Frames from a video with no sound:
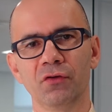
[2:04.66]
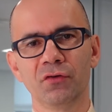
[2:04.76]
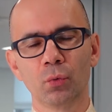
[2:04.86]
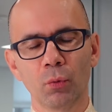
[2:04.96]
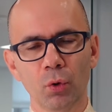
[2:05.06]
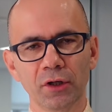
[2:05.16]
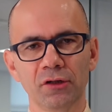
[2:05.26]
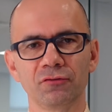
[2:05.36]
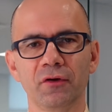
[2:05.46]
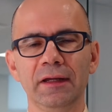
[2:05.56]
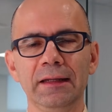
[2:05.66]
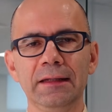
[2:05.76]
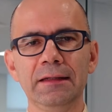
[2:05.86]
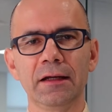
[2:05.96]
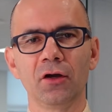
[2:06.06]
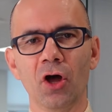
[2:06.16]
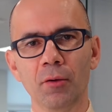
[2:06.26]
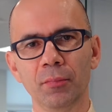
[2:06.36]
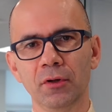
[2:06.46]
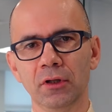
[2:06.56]
if you were working for a Canadian
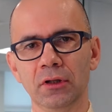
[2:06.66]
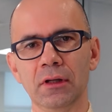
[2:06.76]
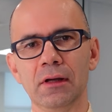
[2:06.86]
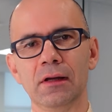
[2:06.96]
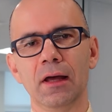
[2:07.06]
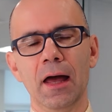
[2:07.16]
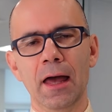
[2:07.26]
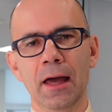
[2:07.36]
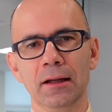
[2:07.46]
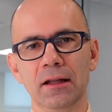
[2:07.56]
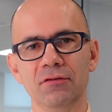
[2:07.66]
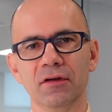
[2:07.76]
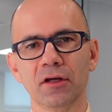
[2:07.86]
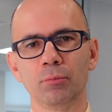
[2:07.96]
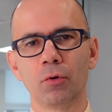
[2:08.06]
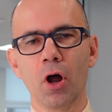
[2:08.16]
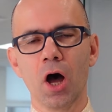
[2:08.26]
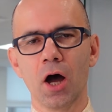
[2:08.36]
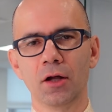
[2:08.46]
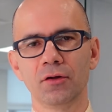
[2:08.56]
company and living
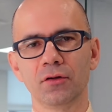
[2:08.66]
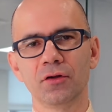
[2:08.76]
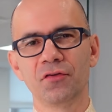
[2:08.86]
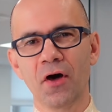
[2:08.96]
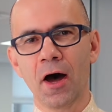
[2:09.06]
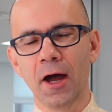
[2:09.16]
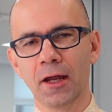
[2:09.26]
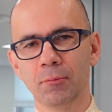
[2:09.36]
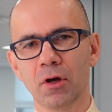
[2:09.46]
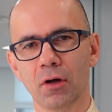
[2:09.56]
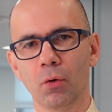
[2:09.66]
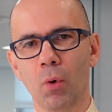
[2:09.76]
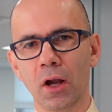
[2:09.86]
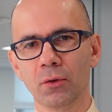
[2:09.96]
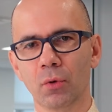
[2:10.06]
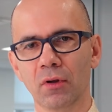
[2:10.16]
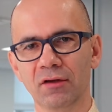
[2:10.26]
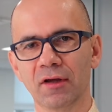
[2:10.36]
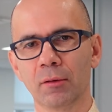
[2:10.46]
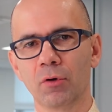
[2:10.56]
abroad, the time while you were
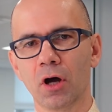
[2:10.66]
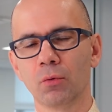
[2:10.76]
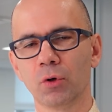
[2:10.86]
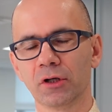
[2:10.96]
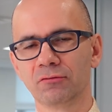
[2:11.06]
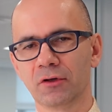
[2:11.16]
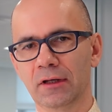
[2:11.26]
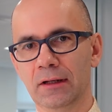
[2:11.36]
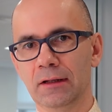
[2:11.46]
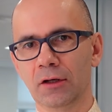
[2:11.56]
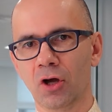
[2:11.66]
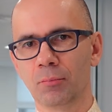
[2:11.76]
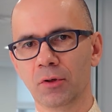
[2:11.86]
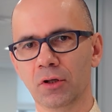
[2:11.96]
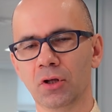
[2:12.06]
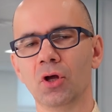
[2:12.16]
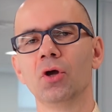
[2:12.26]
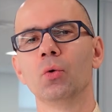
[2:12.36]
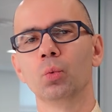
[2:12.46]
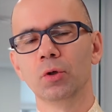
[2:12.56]
living abroad working for a Canadian company
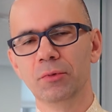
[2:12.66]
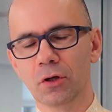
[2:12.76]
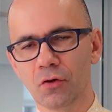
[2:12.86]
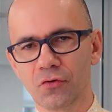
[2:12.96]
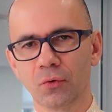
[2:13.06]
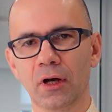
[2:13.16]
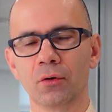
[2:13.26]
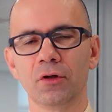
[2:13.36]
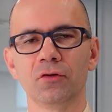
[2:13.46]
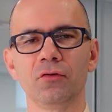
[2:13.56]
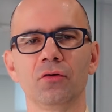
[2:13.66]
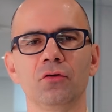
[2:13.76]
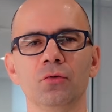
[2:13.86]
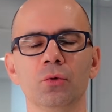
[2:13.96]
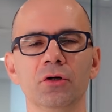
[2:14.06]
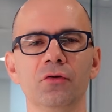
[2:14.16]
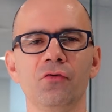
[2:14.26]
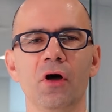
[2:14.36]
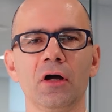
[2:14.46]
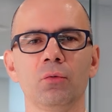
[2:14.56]
would be also counted towards
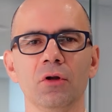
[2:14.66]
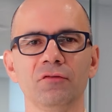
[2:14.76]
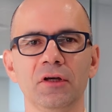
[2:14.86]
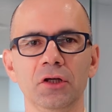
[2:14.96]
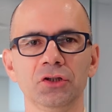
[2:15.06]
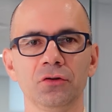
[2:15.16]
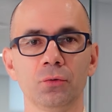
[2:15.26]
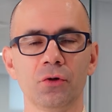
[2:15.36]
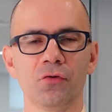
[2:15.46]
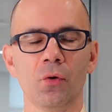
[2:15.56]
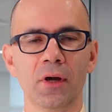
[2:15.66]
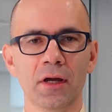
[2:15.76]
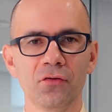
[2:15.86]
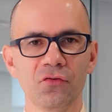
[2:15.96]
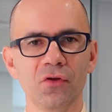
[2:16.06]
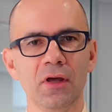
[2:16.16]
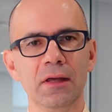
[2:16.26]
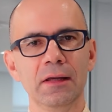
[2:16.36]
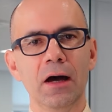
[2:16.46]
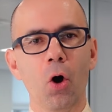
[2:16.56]
qualification towards OAS.
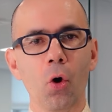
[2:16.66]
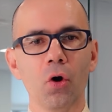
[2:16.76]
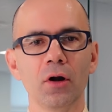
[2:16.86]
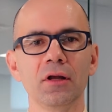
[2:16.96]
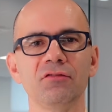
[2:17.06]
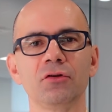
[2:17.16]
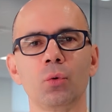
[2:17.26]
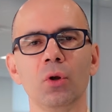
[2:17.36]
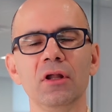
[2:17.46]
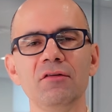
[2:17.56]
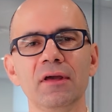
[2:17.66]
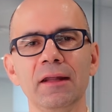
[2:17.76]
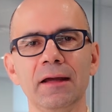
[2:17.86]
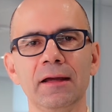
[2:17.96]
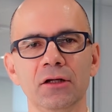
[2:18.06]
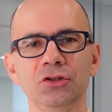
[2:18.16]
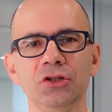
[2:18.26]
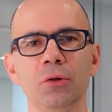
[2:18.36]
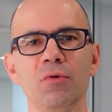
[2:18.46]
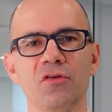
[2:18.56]
Or if you were living in a
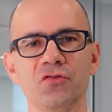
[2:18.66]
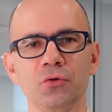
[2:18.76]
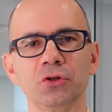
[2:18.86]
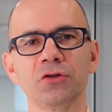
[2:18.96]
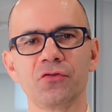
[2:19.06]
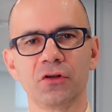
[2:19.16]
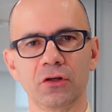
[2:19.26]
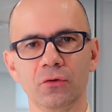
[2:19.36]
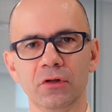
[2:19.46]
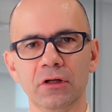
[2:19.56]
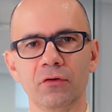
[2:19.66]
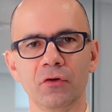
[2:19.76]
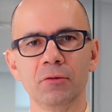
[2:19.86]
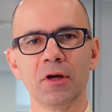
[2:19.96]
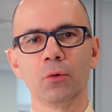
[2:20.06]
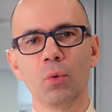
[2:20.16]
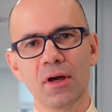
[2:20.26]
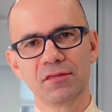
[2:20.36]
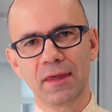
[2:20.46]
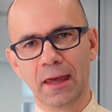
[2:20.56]
country with a social security agreement
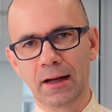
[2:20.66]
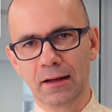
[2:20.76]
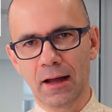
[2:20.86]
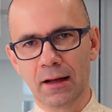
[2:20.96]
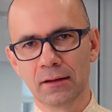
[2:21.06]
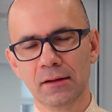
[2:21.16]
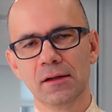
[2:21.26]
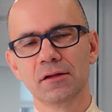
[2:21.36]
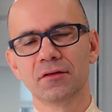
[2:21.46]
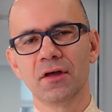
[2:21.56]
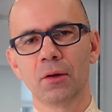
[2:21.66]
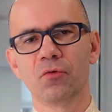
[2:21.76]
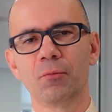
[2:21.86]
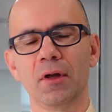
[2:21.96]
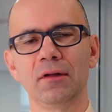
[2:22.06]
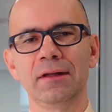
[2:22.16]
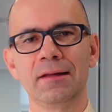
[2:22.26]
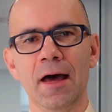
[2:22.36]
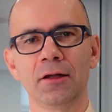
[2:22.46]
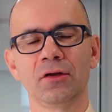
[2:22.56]
with Canada, the time spent in
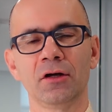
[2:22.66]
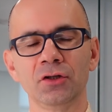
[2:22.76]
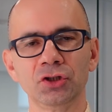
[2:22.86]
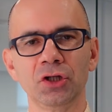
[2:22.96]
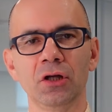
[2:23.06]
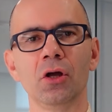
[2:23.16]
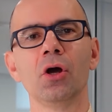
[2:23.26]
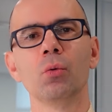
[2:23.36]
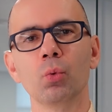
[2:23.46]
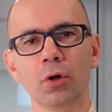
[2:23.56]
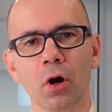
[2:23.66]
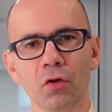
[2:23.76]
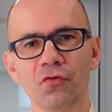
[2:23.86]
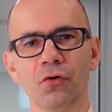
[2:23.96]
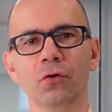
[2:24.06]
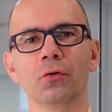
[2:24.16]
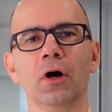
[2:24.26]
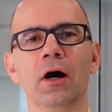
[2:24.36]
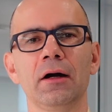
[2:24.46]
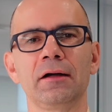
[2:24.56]
that country would
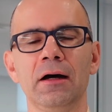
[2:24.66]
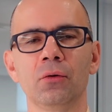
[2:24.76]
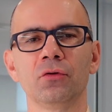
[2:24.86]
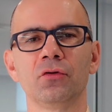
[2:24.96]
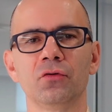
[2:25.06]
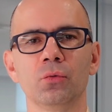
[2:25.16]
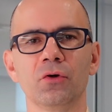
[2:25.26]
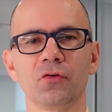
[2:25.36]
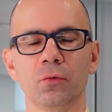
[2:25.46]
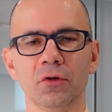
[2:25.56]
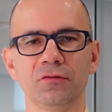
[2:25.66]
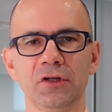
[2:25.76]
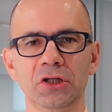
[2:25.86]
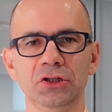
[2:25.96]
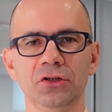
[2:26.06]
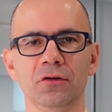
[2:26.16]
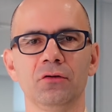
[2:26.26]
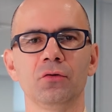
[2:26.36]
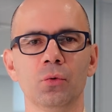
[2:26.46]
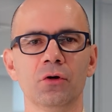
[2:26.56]
also count towards
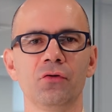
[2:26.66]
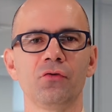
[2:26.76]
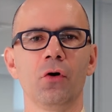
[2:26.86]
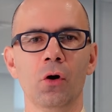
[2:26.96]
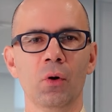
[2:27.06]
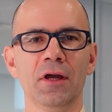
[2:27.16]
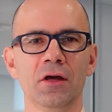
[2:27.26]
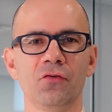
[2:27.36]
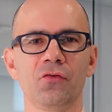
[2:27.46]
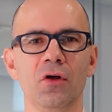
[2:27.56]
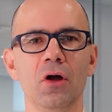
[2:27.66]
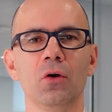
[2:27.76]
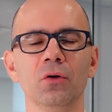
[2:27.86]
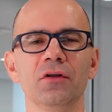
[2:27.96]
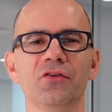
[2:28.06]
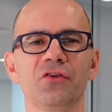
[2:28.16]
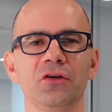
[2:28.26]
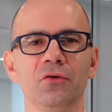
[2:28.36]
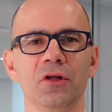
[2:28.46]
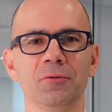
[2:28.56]
qualification towards OAS, Old Age
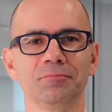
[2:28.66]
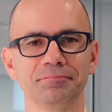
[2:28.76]
Security.